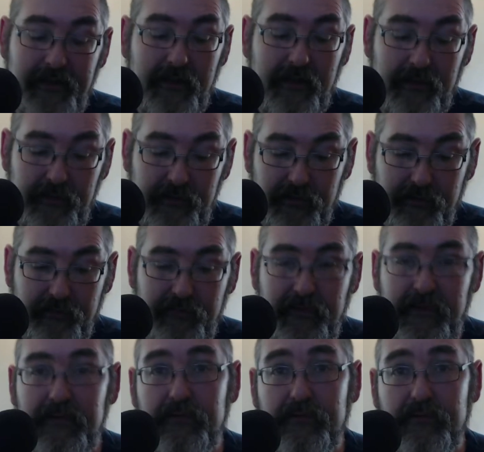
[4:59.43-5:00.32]
your
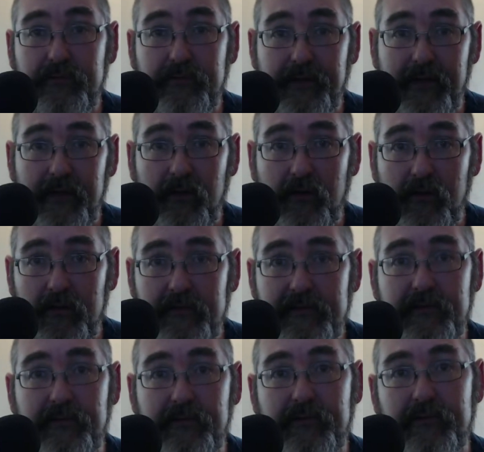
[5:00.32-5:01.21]
vehicle can
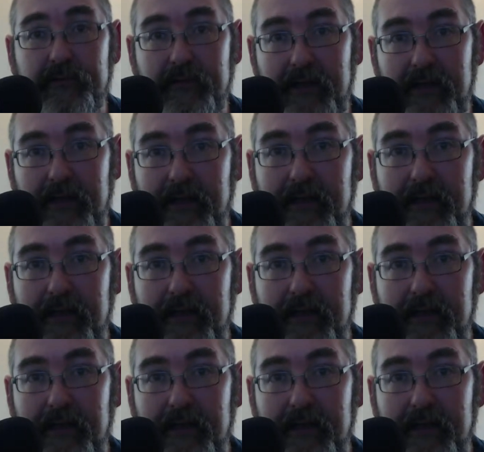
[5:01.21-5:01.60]
also create